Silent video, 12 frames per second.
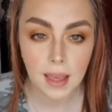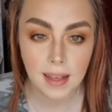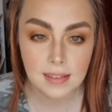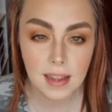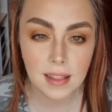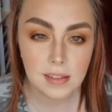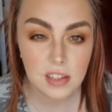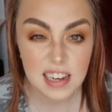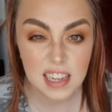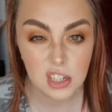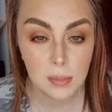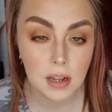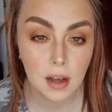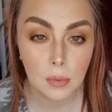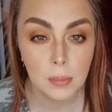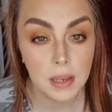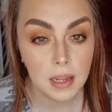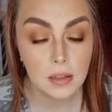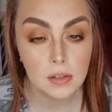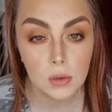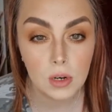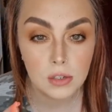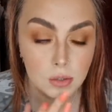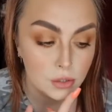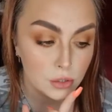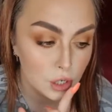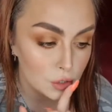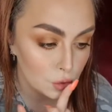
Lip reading: Okay, so now that's just literally been a couple minutes. All I do is